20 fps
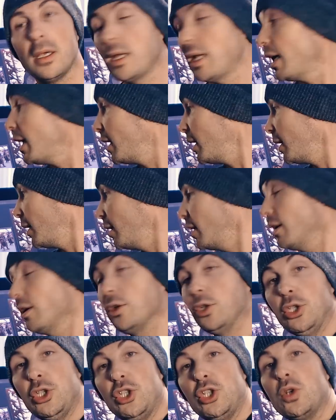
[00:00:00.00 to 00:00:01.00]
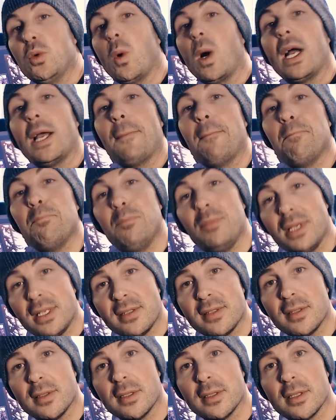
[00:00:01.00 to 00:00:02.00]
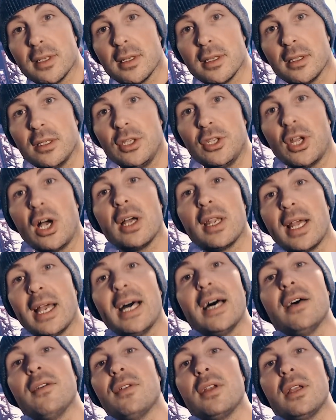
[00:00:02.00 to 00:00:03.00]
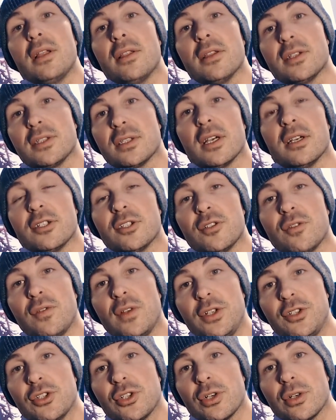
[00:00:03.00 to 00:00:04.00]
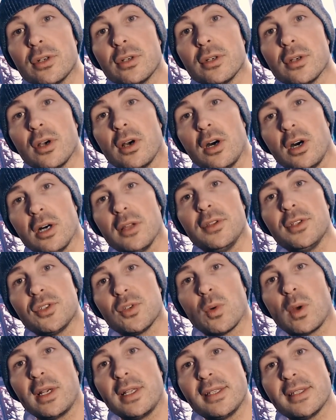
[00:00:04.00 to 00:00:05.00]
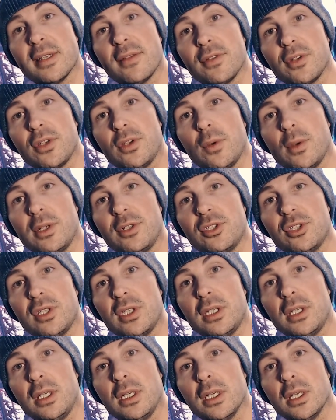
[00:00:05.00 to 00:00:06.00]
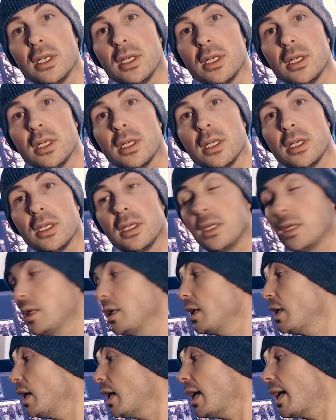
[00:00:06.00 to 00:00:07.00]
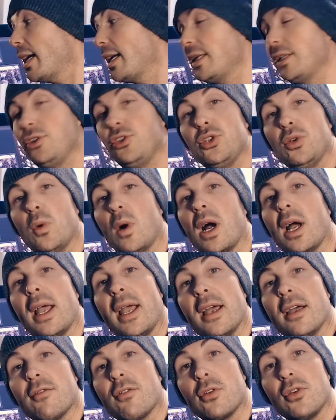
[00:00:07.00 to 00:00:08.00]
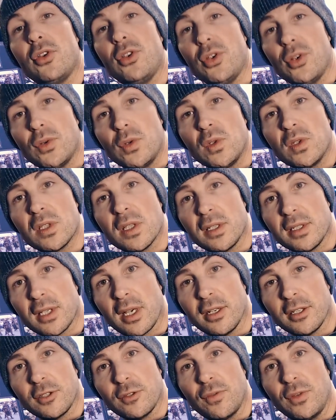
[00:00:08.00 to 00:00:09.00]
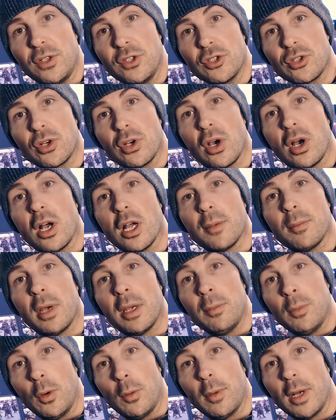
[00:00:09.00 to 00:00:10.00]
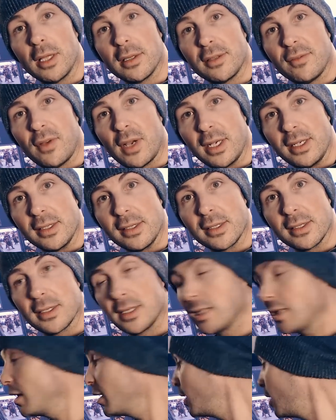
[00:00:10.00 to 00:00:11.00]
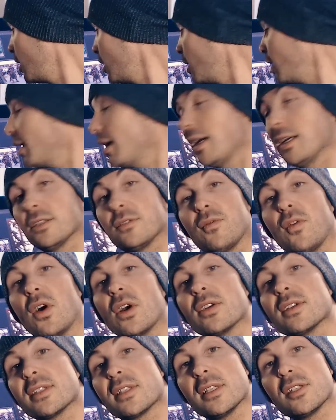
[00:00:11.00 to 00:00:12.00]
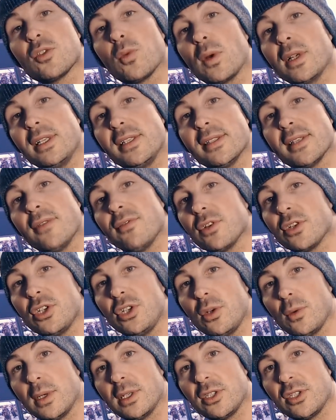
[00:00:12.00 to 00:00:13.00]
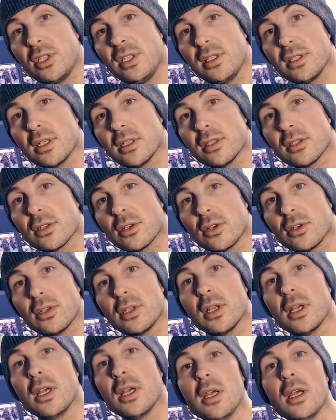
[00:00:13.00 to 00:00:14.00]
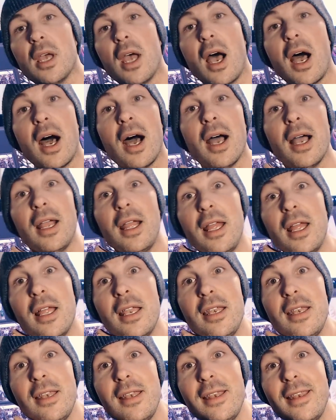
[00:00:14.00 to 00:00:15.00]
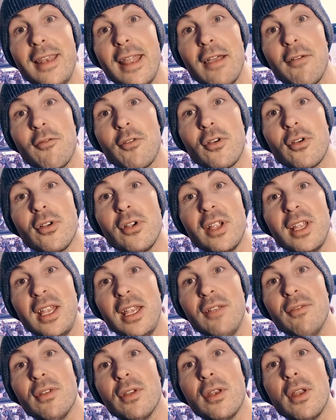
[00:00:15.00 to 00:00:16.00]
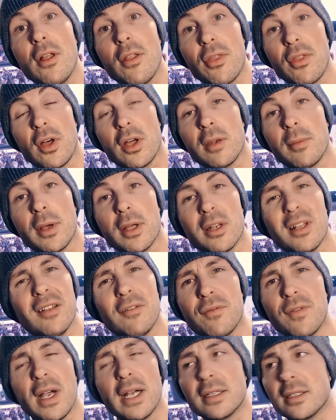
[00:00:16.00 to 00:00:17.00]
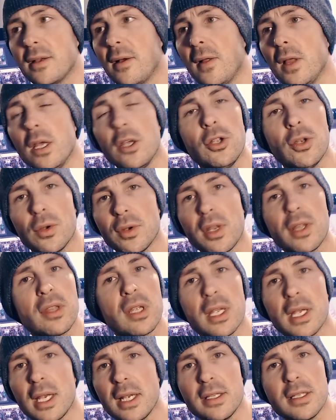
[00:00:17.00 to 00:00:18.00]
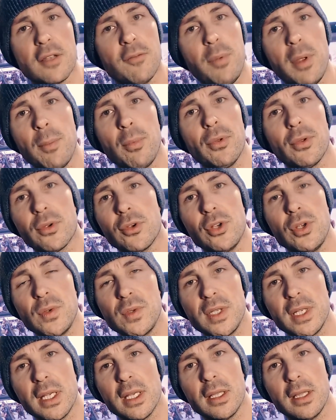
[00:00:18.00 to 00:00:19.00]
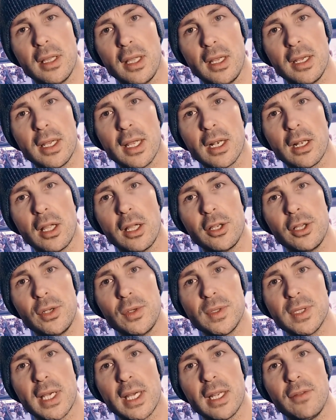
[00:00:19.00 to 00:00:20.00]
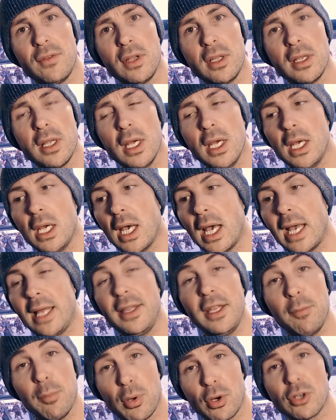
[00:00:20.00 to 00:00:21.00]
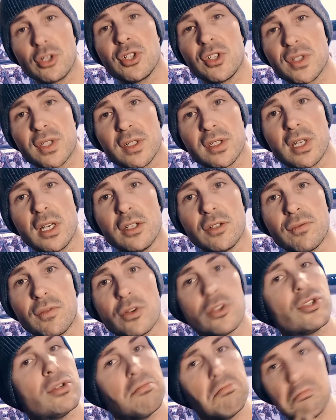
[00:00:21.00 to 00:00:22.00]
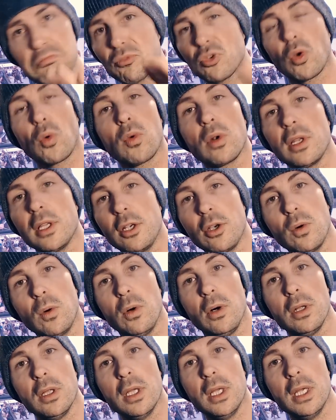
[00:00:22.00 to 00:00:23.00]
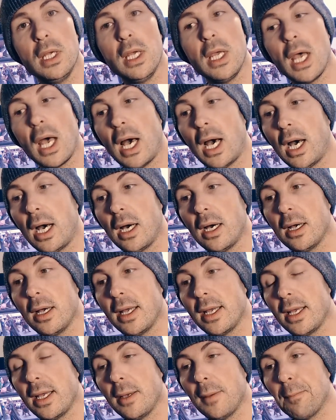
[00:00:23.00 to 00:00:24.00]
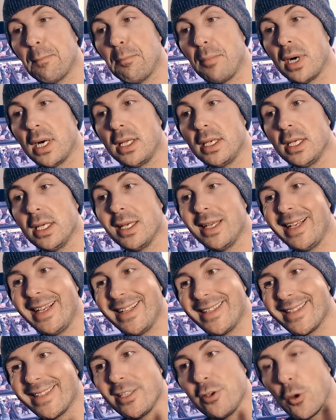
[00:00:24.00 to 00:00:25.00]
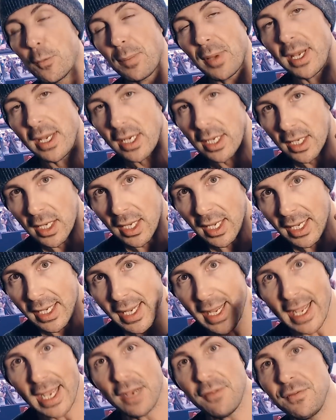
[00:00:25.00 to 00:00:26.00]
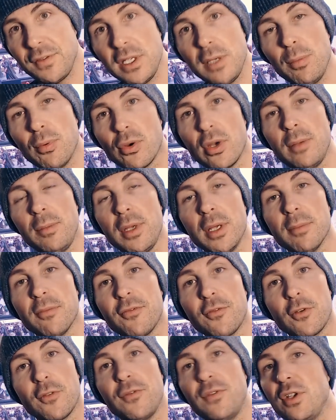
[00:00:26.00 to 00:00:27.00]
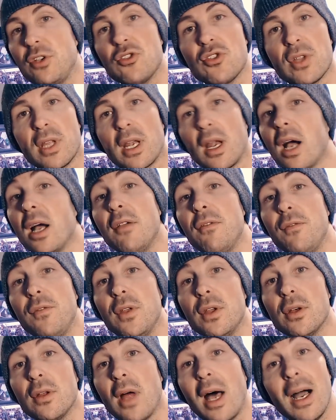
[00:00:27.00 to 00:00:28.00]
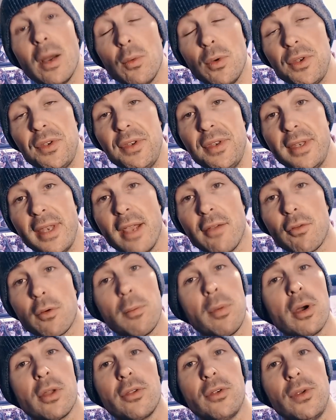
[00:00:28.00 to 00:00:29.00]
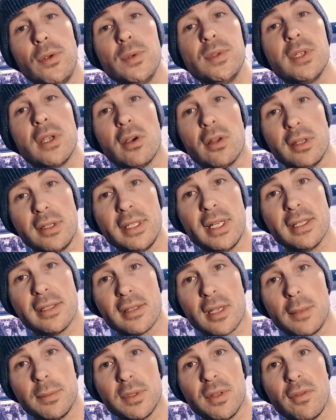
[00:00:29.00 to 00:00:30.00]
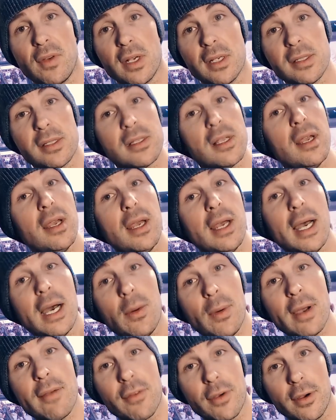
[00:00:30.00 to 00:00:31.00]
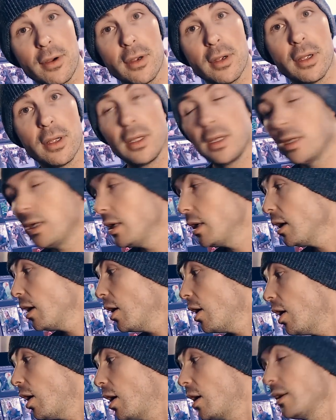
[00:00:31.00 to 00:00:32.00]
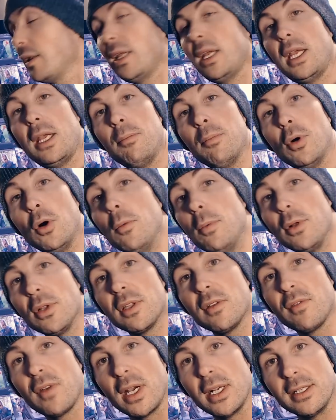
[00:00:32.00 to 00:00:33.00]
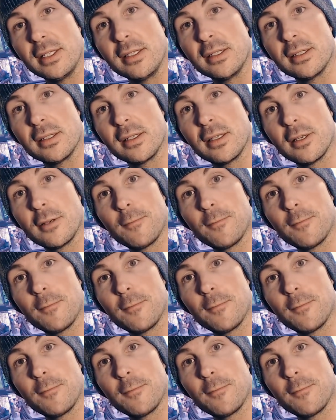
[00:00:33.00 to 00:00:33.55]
A, do I miss not having the touch feature on the 27QHD? And do I ever use the touch feature on my mobile device? As far as the 27QHD is concerned, I never even thought about it. In fact, nothing against if people are using it and they get a lot of use out of it and they purchase the touch version, totally cool. But you're paying a hefty premium for a feature that I feel I would never bother using on a desktop device. However, on a mobile device,